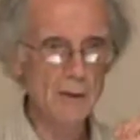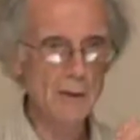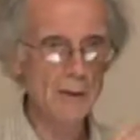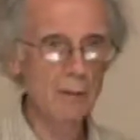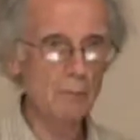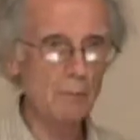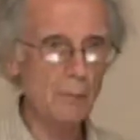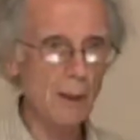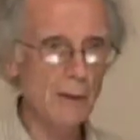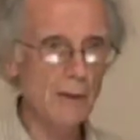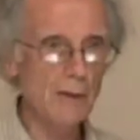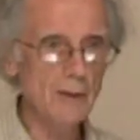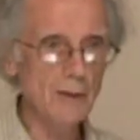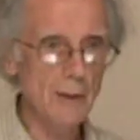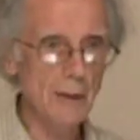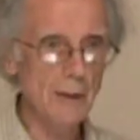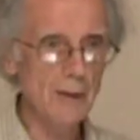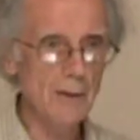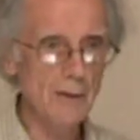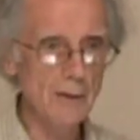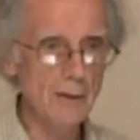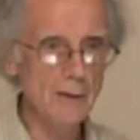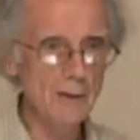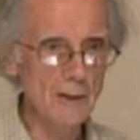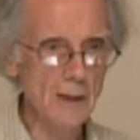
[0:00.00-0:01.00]
The
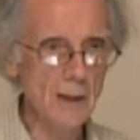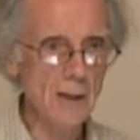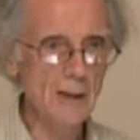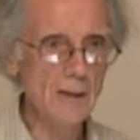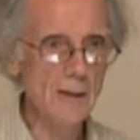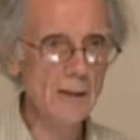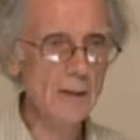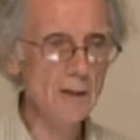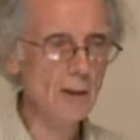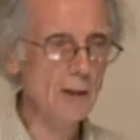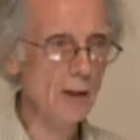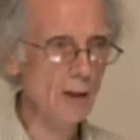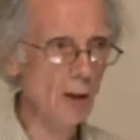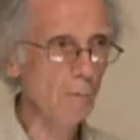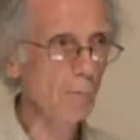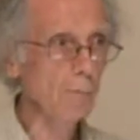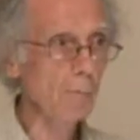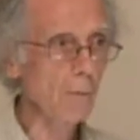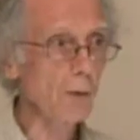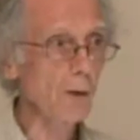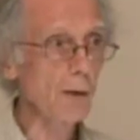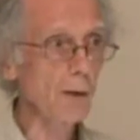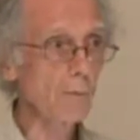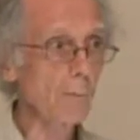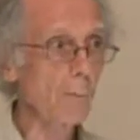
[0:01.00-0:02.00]
humanitarian side is
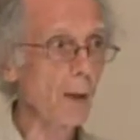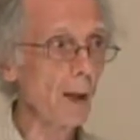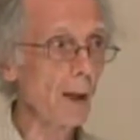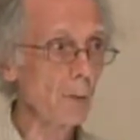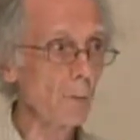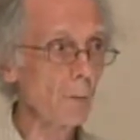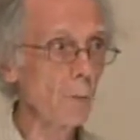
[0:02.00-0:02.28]
accompanied by